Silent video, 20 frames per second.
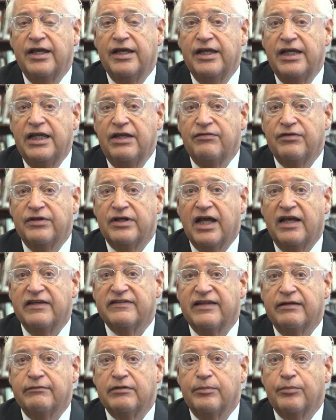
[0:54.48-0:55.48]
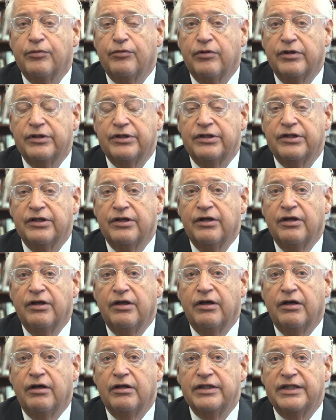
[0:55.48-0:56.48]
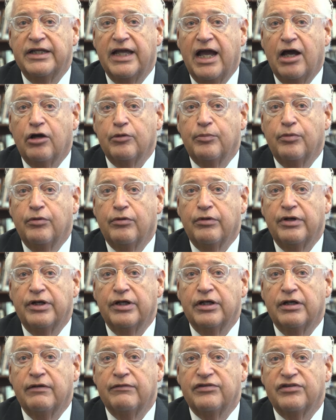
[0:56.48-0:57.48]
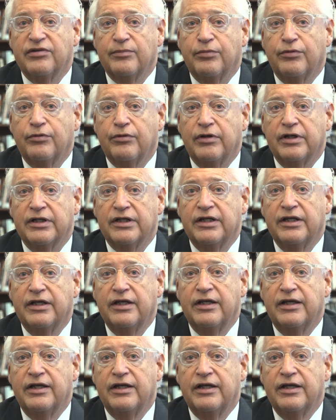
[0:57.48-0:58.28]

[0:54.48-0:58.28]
even as they reported on the outpouring of support